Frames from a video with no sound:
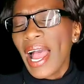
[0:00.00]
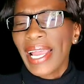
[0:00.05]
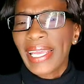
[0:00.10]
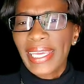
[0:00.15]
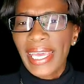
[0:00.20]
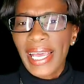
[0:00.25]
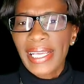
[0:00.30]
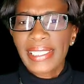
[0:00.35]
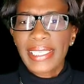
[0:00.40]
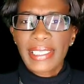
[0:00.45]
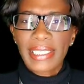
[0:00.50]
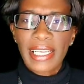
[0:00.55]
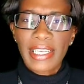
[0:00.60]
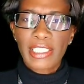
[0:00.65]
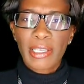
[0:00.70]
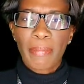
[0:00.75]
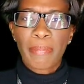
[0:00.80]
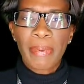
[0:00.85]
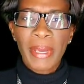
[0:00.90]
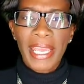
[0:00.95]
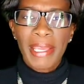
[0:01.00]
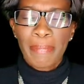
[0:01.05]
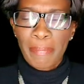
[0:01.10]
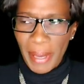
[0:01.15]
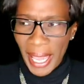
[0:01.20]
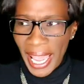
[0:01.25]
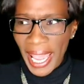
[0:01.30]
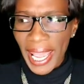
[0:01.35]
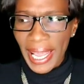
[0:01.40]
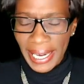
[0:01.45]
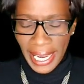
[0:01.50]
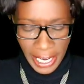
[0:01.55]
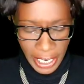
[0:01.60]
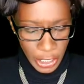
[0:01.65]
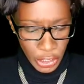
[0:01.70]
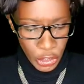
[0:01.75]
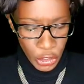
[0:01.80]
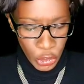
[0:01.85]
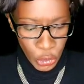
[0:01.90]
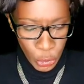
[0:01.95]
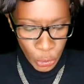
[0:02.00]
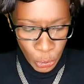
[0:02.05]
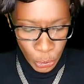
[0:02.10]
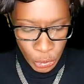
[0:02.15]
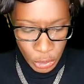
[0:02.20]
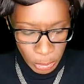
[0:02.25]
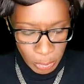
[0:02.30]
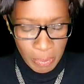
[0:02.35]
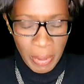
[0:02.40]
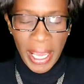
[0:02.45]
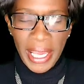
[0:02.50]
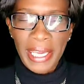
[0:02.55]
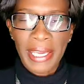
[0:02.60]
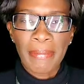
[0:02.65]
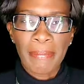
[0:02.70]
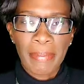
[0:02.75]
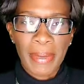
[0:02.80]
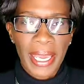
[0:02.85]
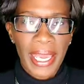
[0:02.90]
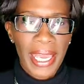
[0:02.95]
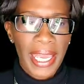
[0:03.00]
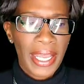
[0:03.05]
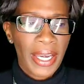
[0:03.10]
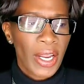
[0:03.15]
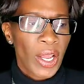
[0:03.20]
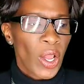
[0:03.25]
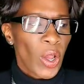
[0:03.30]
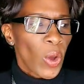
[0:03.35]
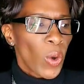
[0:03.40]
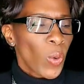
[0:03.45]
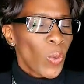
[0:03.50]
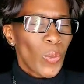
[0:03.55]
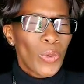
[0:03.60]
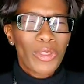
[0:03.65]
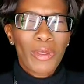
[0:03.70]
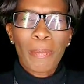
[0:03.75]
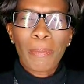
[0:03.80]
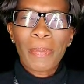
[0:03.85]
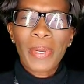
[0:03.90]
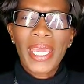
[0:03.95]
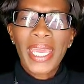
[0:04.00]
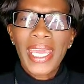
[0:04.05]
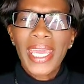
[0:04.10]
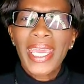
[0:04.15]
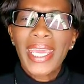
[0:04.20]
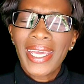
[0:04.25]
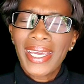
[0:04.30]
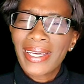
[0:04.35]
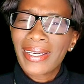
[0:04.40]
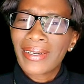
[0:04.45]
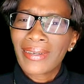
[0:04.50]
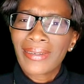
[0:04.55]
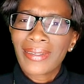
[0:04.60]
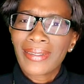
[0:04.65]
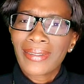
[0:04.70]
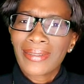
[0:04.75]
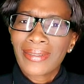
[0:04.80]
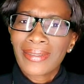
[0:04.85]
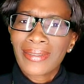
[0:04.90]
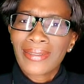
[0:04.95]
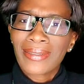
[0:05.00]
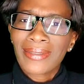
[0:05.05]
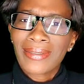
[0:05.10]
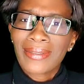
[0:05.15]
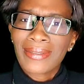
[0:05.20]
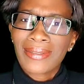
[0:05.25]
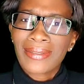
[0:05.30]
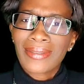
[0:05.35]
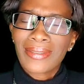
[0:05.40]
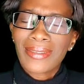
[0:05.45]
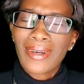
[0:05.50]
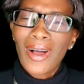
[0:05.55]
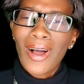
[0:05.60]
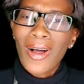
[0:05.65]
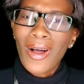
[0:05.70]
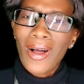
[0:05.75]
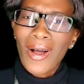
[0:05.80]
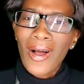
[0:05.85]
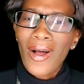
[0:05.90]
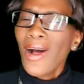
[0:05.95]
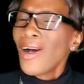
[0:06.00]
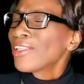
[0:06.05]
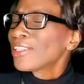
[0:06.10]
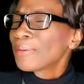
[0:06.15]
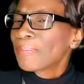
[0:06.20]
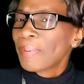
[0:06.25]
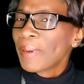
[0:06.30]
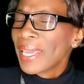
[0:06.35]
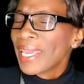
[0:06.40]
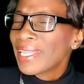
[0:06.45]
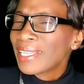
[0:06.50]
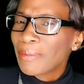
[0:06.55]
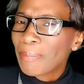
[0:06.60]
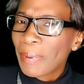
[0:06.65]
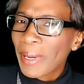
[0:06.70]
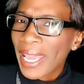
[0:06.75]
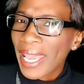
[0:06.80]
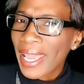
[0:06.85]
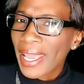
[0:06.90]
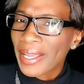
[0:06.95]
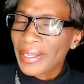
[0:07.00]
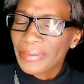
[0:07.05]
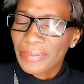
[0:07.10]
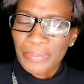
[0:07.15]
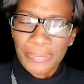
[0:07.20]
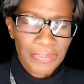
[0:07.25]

I guess there's a big pan, like a huge baking pan with a pig on the in the pan.